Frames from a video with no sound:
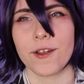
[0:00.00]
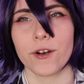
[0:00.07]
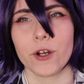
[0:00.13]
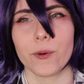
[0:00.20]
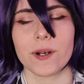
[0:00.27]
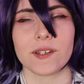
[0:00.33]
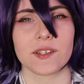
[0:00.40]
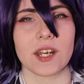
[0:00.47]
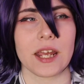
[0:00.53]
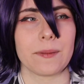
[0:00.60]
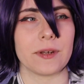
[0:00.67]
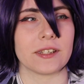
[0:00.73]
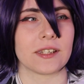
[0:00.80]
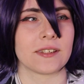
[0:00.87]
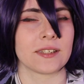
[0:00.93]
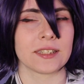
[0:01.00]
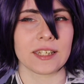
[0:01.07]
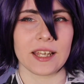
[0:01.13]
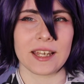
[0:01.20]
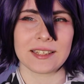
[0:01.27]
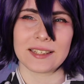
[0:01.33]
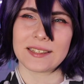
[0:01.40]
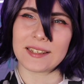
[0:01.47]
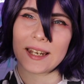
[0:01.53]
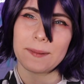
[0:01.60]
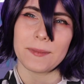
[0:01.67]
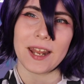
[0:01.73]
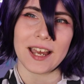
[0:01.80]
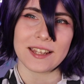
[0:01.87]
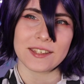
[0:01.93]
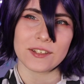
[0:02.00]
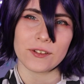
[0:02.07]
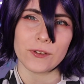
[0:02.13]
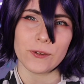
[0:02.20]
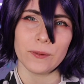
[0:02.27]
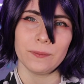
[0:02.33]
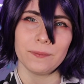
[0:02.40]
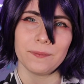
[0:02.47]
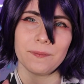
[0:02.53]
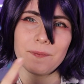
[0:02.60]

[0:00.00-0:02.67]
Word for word: Don't know what his name is. Is his, is his name Natsu?